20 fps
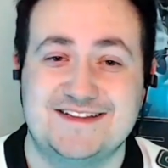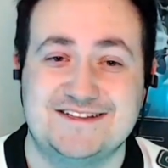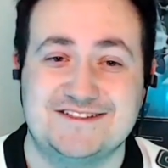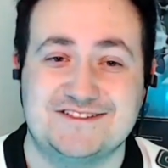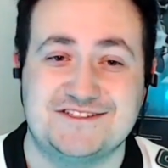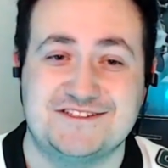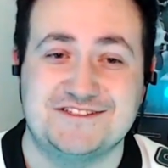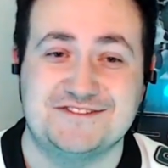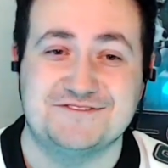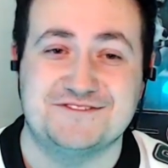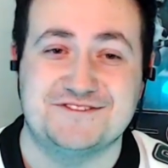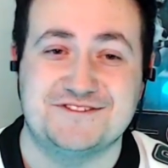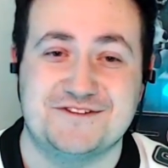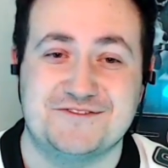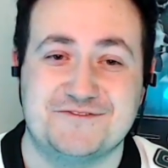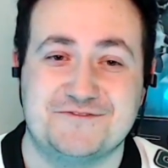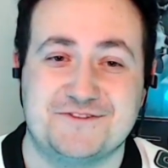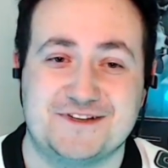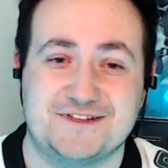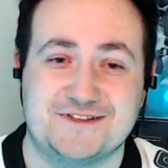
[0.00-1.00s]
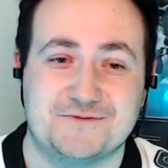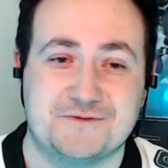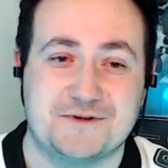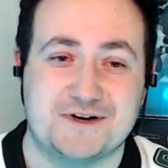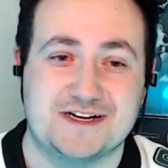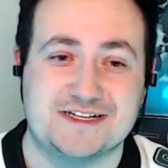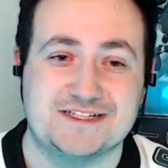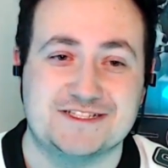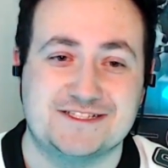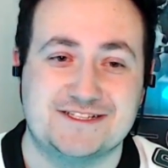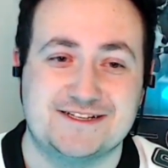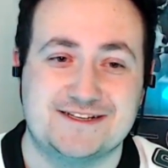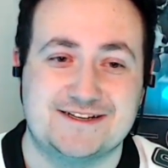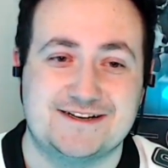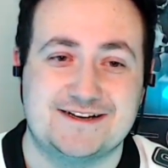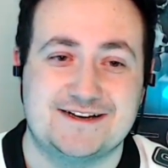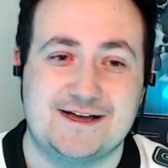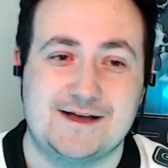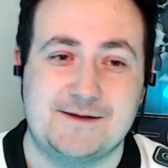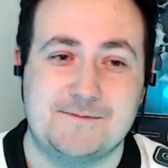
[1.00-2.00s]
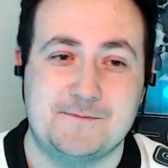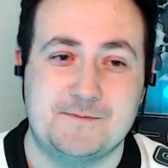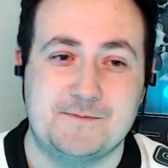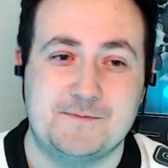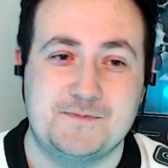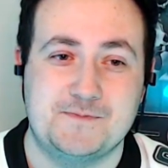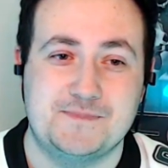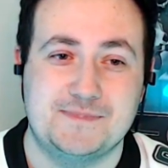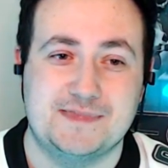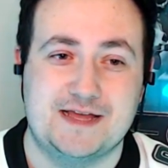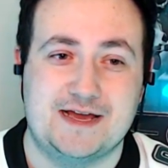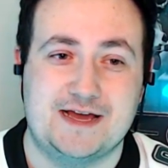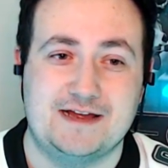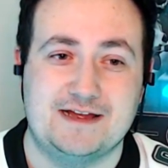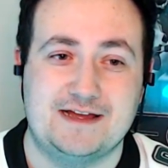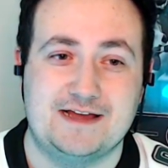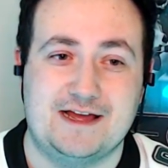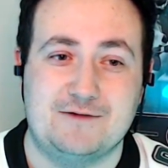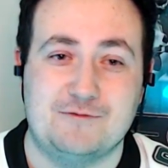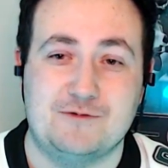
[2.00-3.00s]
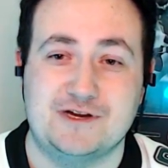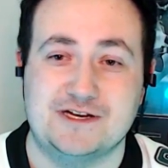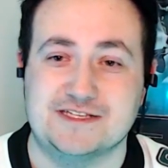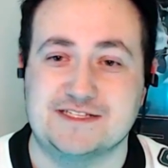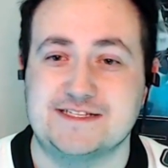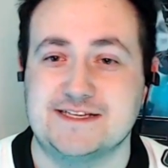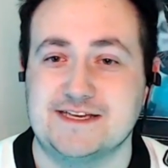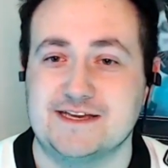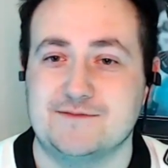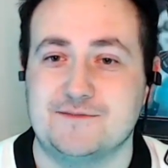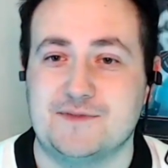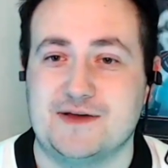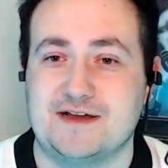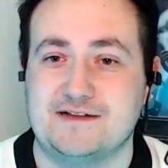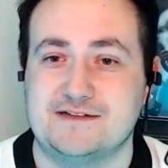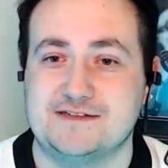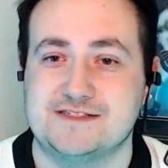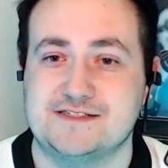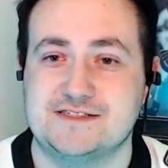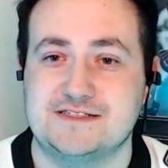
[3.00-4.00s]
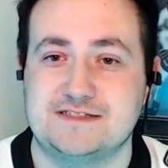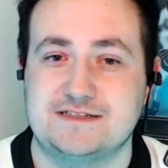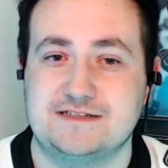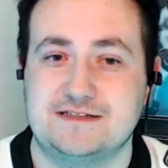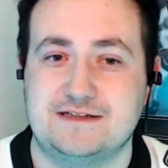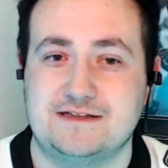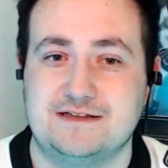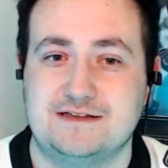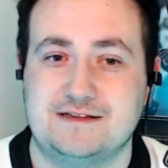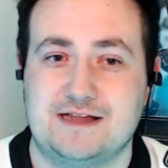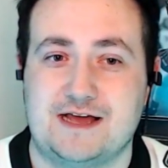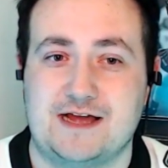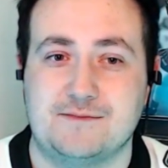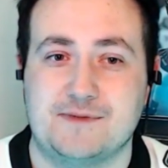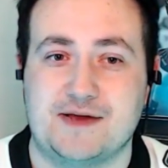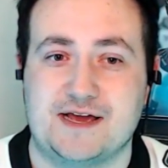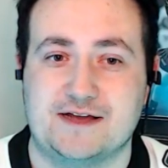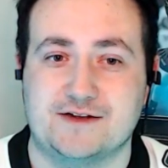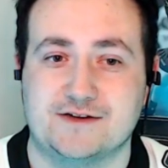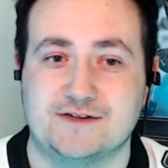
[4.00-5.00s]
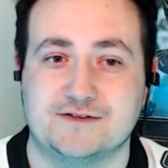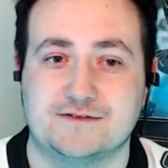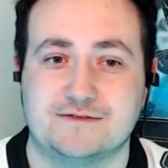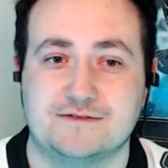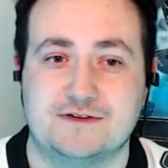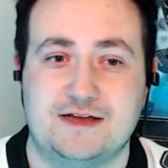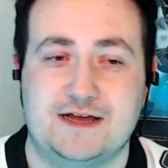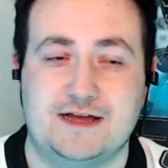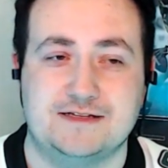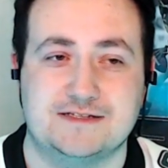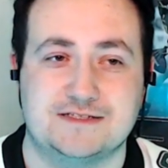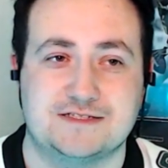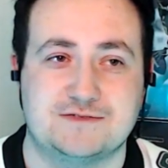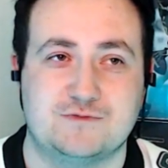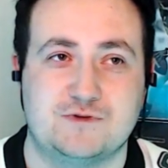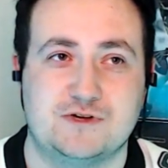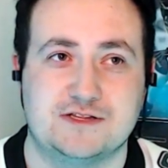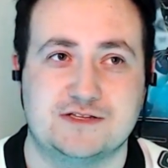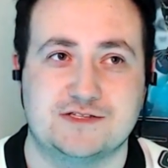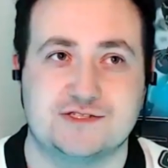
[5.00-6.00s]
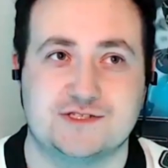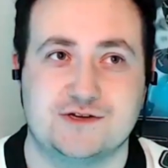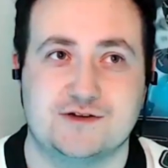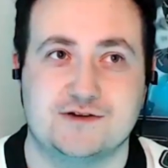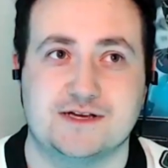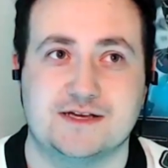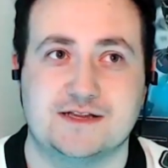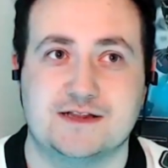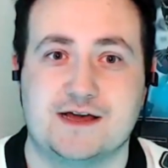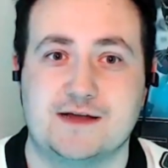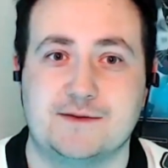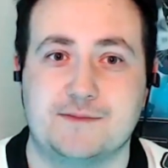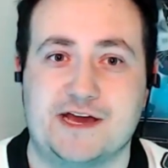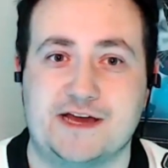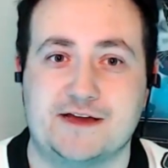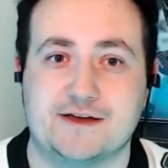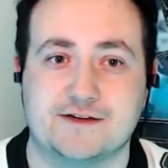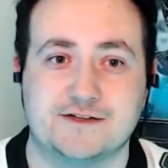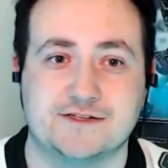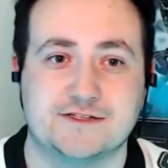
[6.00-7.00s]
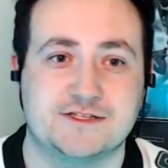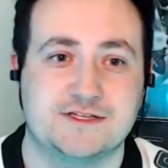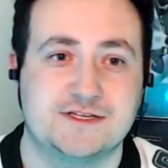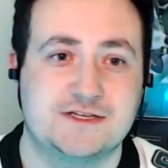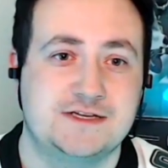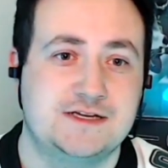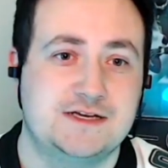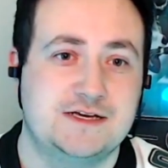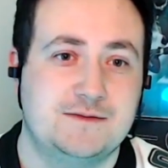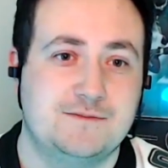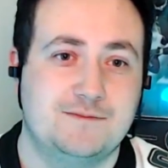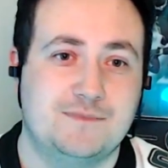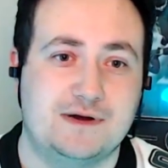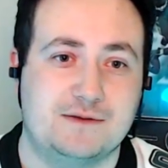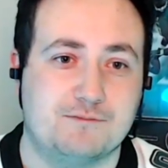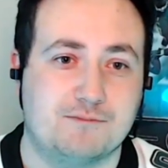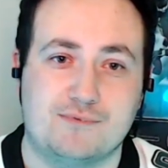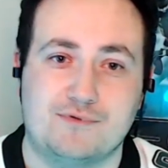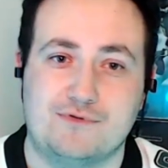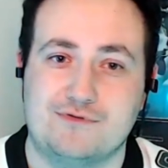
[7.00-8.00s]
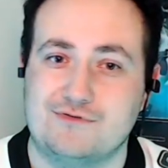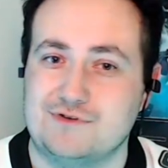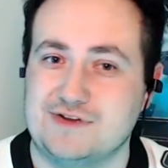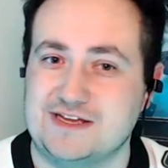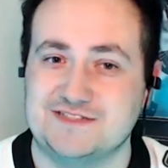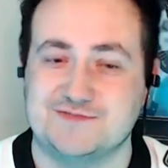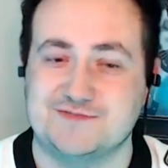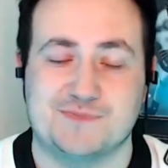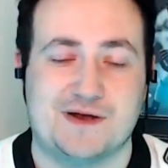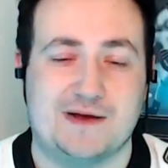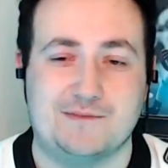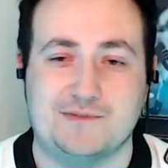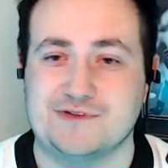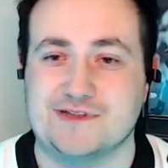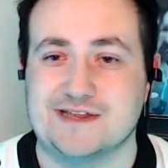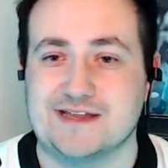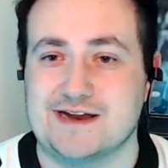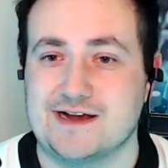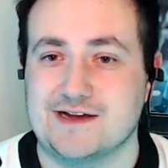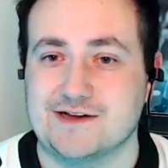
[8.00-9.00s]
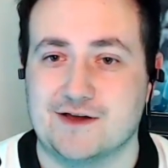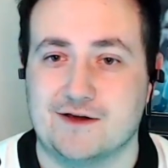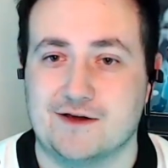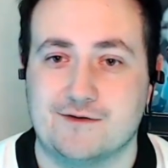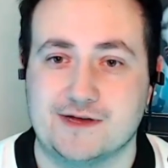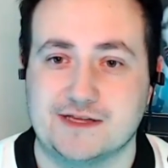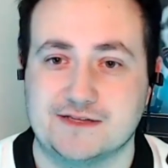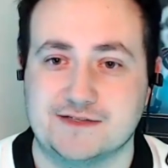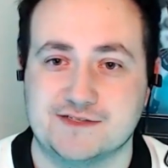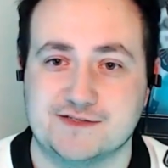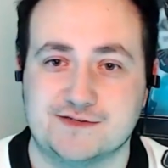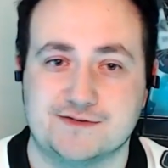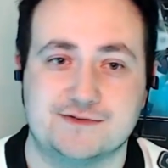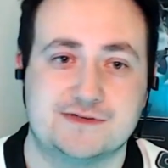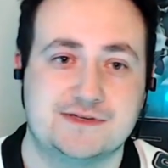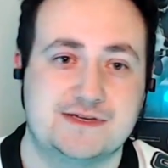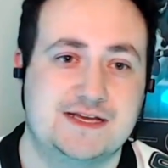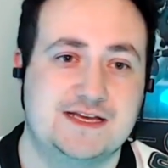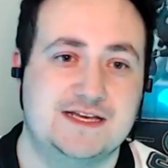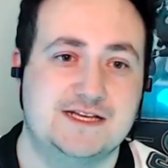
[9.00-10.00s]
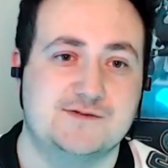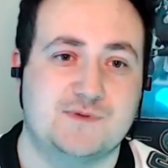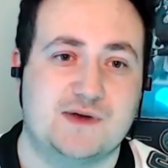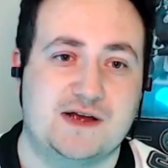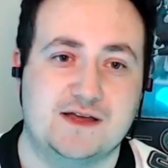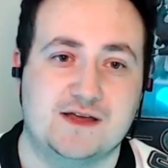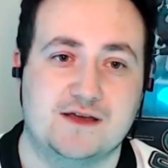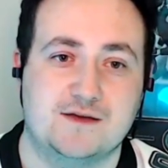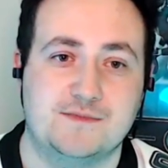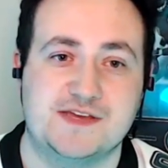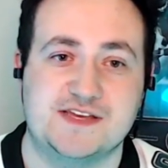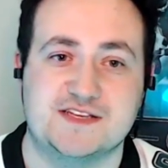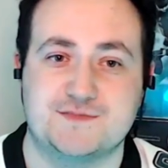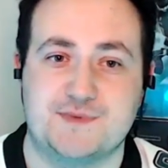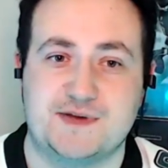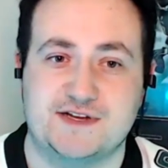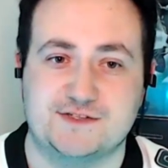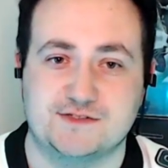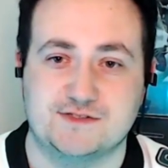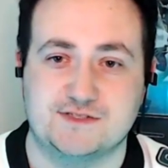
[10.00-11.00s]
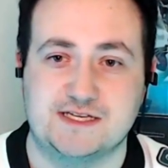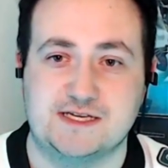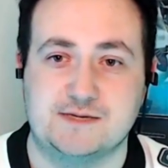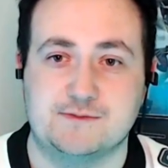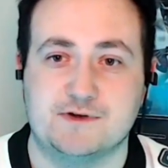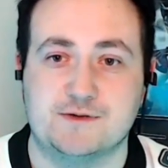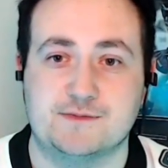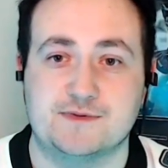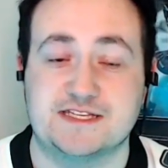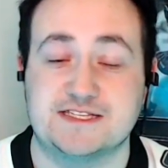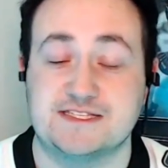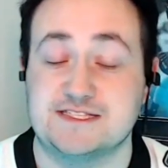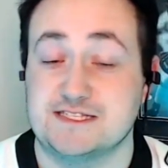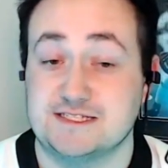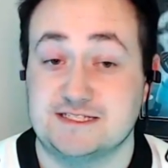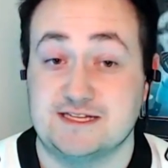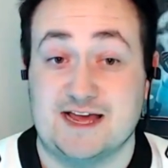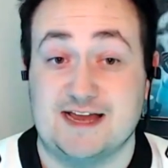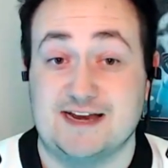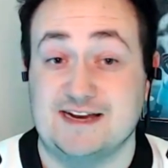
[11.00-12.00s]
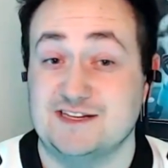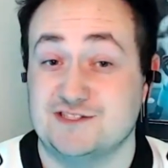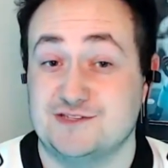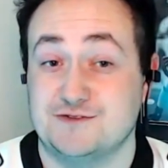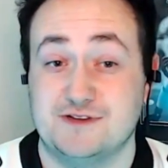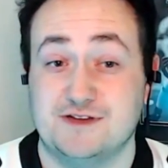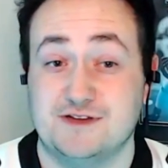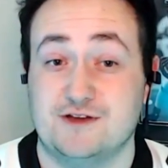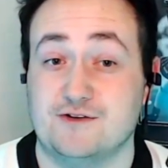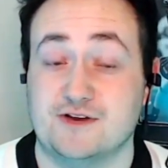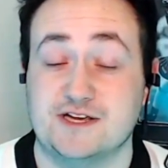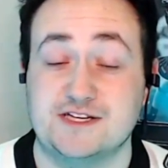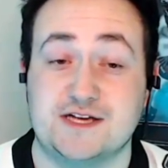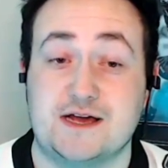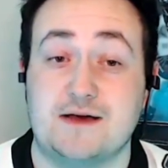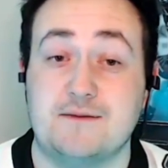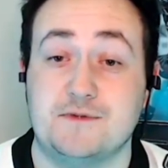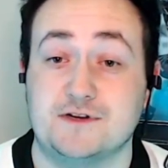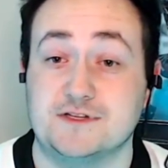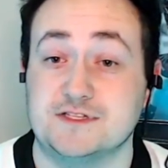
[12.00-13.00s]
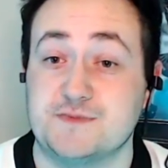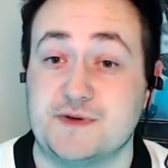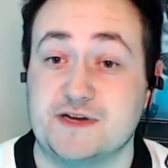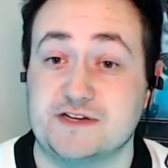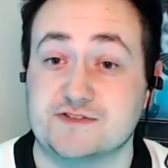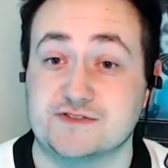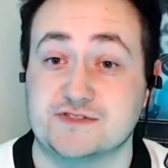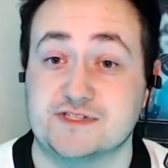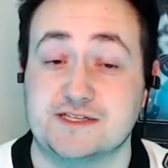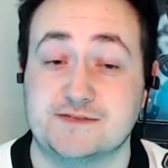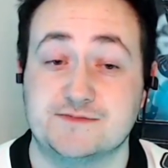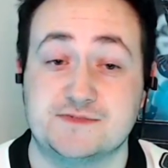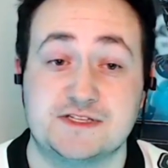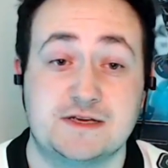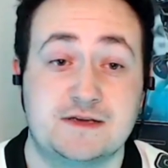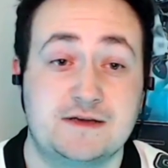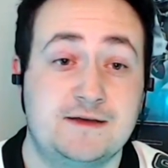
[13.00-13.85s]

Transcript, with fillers: this dude's so fun to watch. Uh I I want to see him as linebacker as one of the starting linebackers, but he's probably not going to. He's probably going to be a special teamer because he's and he's doing a great job on special teams.